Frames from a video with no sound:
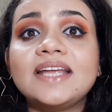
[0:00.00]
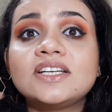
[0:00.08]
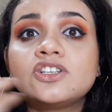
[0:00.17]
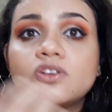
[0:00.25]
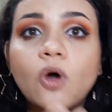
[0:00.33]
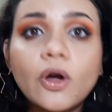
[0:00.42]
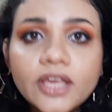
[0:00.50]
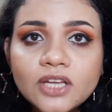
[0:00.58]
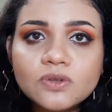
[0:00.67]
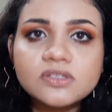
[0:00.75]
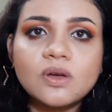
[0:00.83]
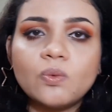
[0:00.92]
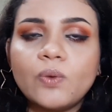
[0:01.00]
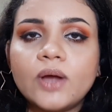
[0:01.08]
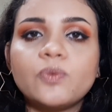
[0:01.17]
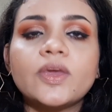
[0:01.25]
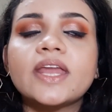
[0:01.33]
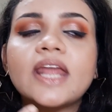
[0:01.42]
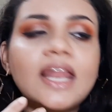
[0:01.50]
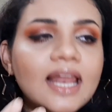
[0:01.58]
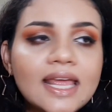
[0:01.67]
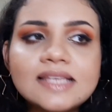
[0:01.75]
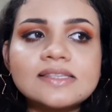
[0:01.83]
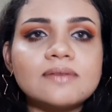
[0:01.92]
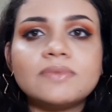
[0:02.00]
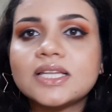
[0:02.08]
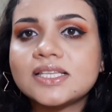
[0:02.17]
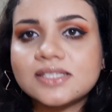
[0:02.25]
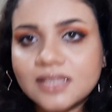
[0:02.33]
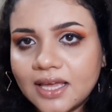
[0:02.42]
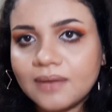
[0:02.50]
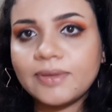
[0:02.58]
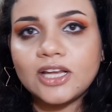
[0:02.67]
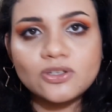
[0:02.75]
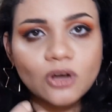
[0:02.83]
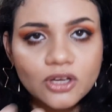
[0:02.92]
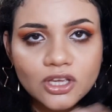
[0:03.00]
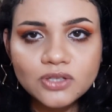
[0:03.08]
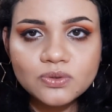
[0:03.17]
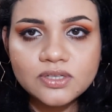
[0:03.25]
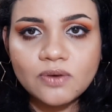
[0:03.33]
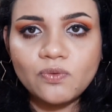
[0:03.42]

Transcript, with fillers: By talking to someone, we can analyze somebody's skin by talking